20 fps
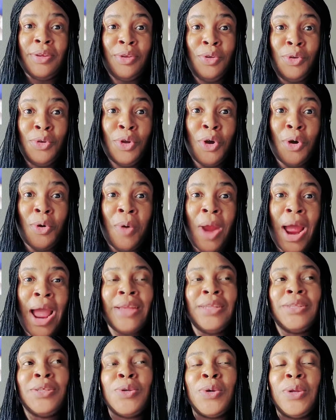You know,
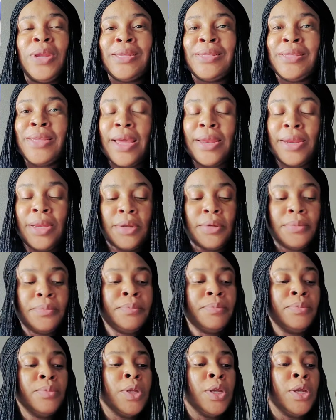right? So let's get it.
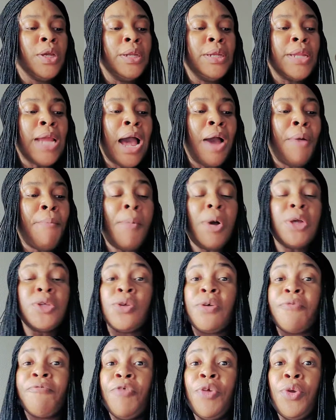Now,
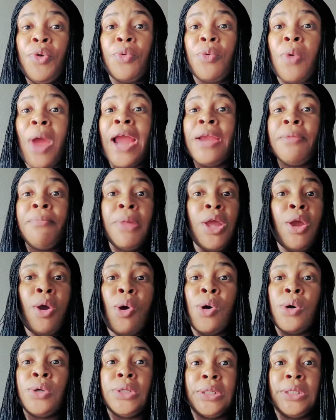most of you write me
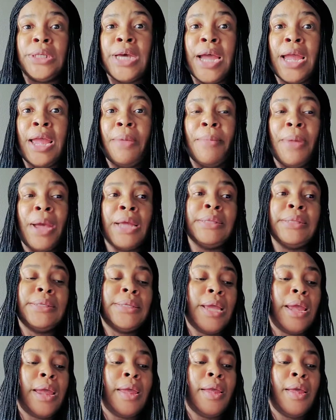all the time and
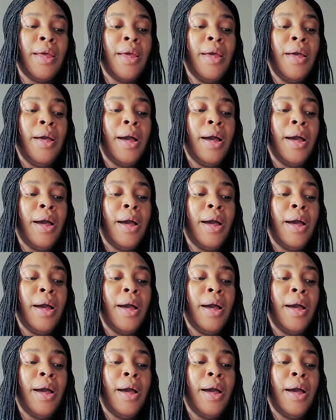say,